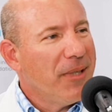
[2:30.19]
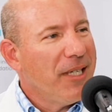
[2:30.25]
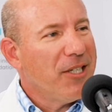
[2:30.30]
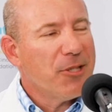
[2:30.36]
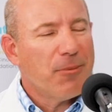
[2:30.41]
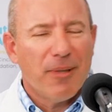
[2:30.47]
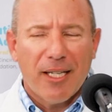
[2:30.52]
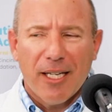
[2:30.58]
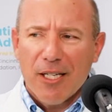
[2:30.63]
And
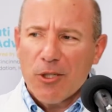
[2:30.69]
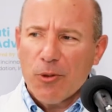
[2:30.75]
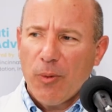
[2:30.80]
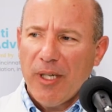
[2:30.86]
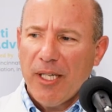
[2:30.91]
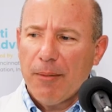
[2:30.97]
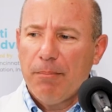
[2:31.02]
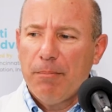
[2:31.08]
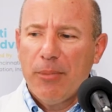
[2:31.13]
it's because
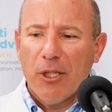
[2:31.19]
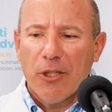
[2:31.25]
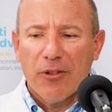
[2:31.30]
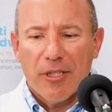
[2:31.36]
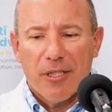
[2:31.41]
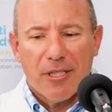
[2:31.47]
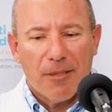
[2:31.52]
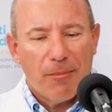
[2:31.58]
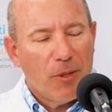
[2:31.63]
we had built
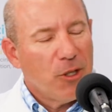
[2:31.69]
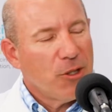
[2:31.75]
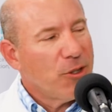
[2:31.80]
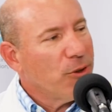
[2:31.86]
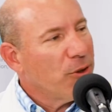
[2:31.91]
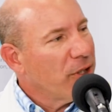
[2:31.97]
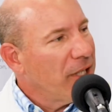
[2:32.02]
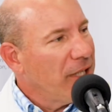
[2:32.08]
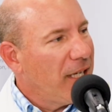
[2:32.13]
this
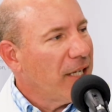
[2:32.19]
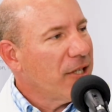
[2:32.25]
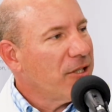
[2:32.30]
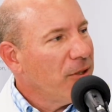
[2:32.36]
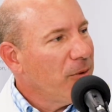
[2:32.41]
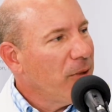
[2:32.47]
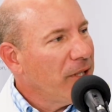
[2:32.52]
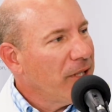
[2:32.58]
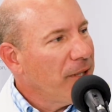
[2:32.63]
emotional
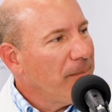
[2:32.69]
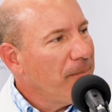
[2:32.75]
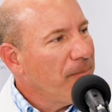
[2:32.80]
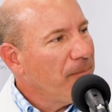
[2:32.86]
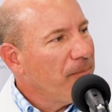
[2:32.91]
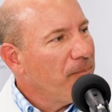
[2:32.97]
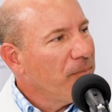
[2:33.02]
connection with him